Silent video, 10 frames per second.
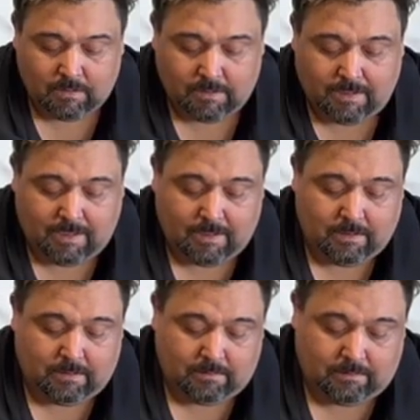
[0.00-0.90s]
Yeah, and
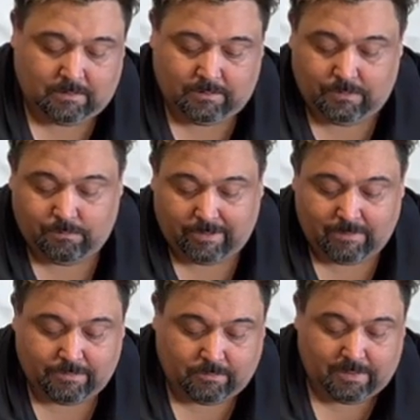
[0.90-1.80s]
then you bring
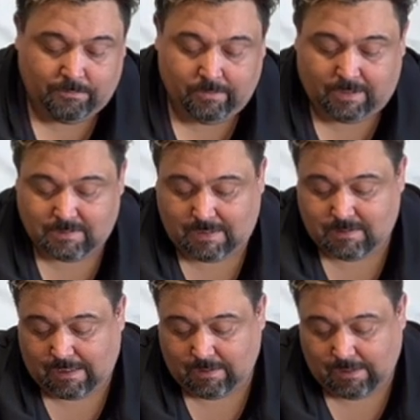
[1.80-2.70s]
up a great point, because
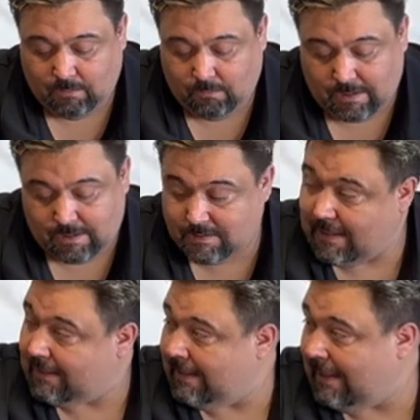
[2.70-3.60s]
I kind of watched the
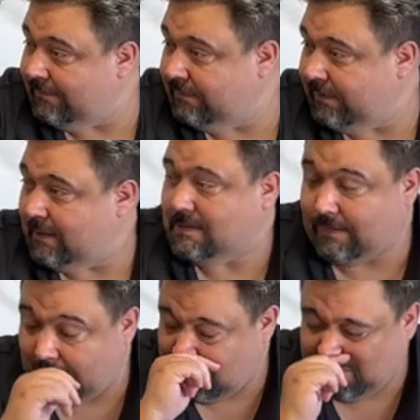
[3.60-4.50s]
second half of it because
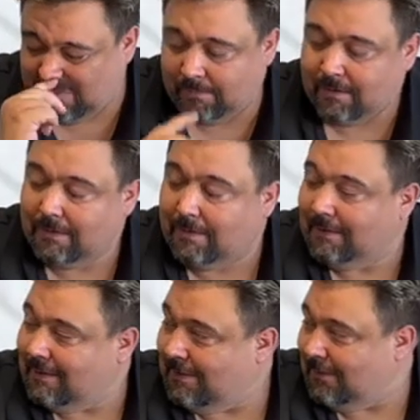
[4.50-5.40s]
we got home.
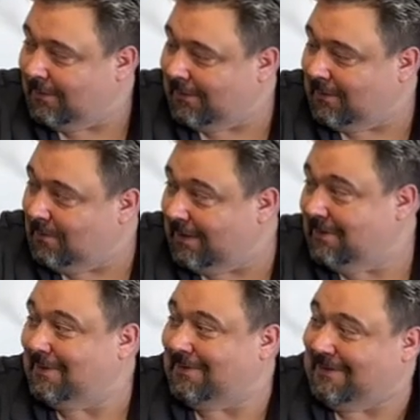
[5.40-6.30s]
We got home way
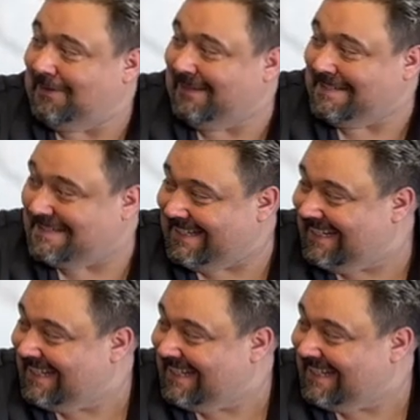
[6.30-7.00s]
earlier than you guys did.